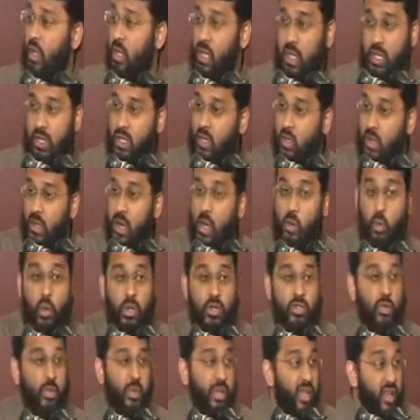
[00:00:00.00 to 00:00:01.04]
He did not
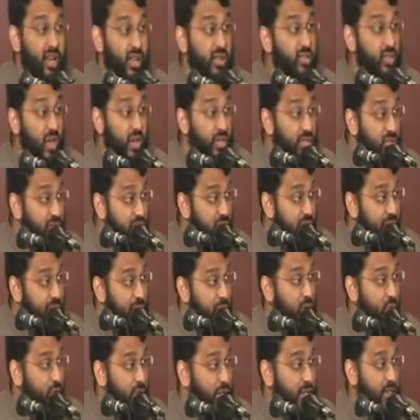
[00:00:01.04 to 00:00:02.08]
want to be held hostage for
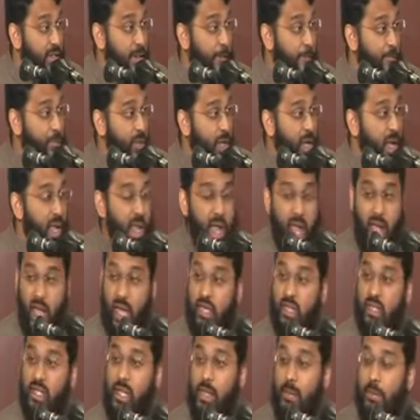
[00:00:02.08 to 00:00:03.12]
no reason.
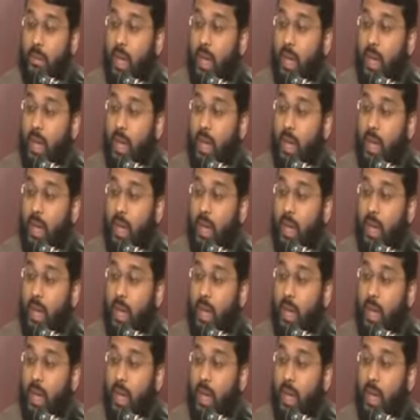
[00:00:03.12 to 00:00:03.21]
And he